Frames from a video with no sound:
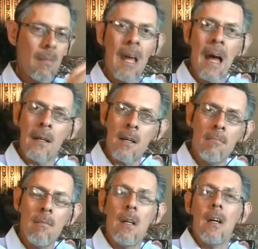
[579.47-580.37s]

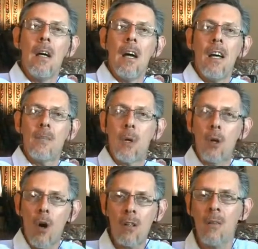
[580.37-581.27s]
adam has
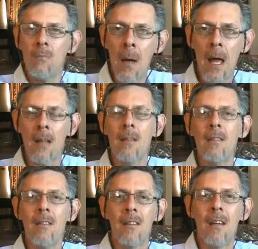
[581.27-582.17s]
begotten man
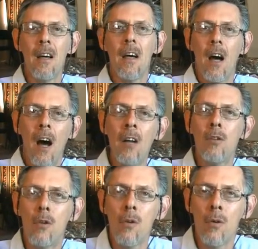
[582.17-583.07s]

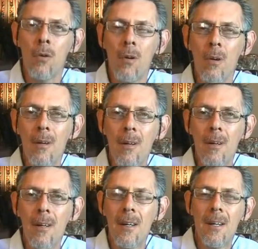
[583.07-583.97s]
unto
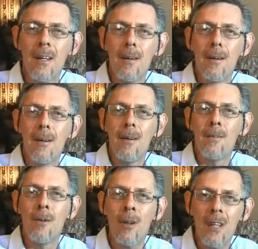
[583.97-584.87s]

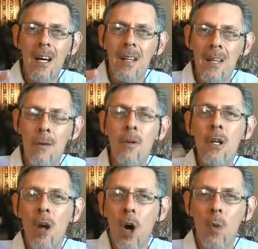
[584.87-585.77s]
not a
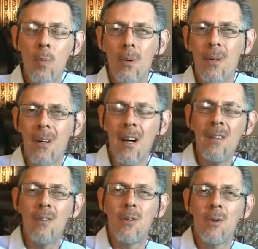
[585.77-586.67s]
living hope
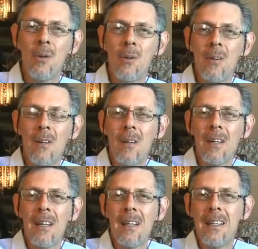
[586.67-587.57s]
unto
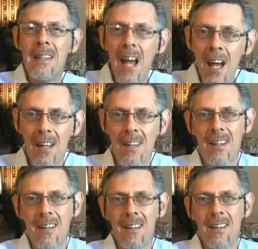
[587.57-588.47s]

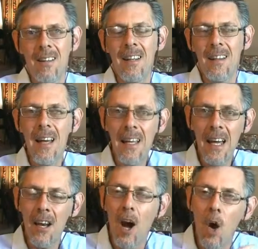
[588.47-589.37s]
death that they
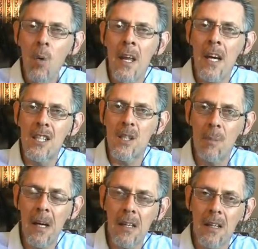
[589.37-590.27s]
can only
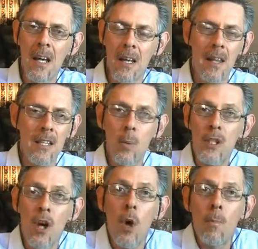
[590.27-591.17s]
expect death that was
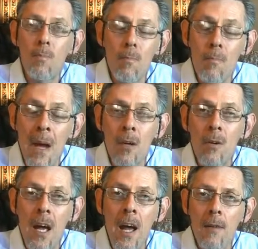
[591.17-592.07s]
the hope man could
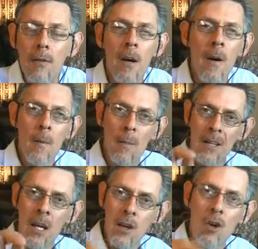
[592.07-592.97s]
have but
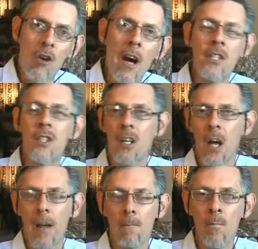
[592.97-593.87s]
then christ
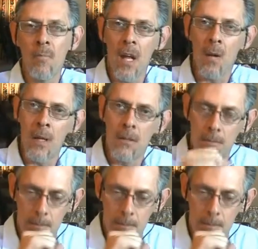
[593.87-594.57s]
came and when